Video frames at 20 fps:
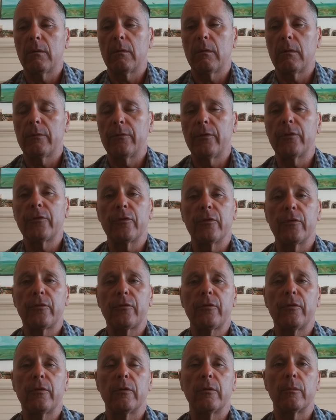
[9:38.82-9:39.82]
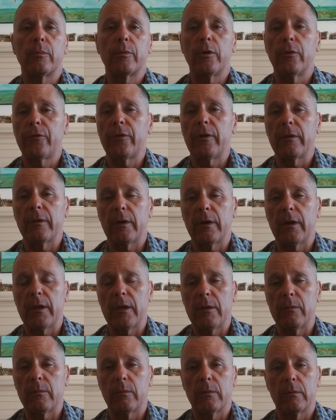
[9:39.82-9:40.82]
additions to the protein that I
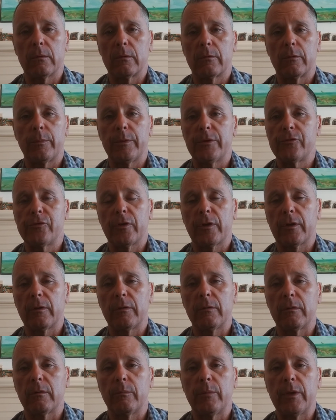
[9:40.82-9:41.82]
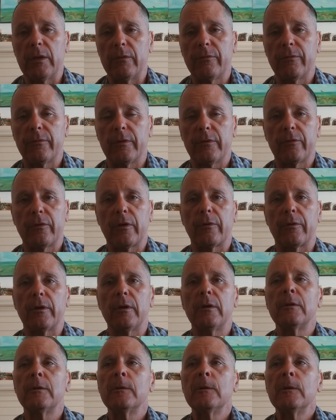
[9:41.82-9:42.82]
eat, whether it be chicken, beef, etc.
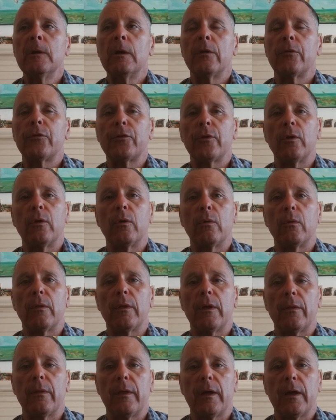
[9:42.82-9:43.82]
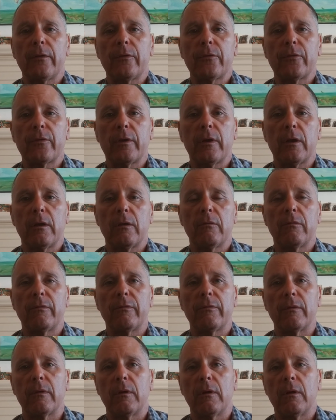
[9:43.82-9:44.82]
So that's kind
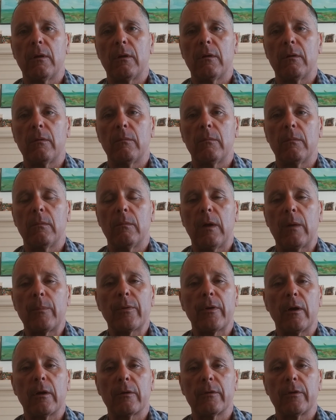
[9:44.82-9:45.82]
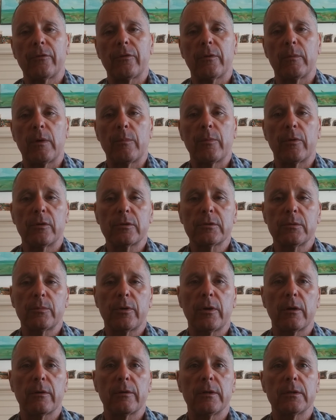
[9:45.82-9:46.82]
of my progress on my personal
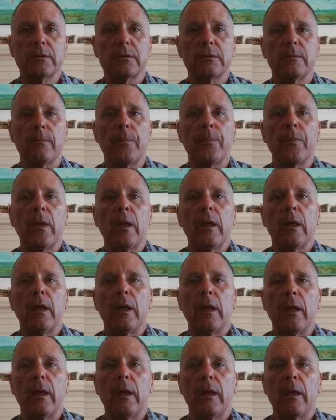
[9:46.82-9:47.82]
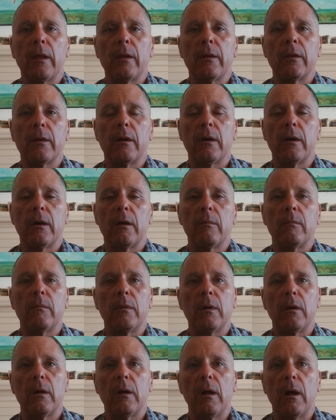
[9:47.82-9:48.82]
progress, and
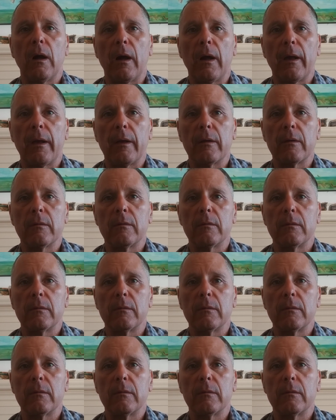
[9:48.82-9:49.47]
I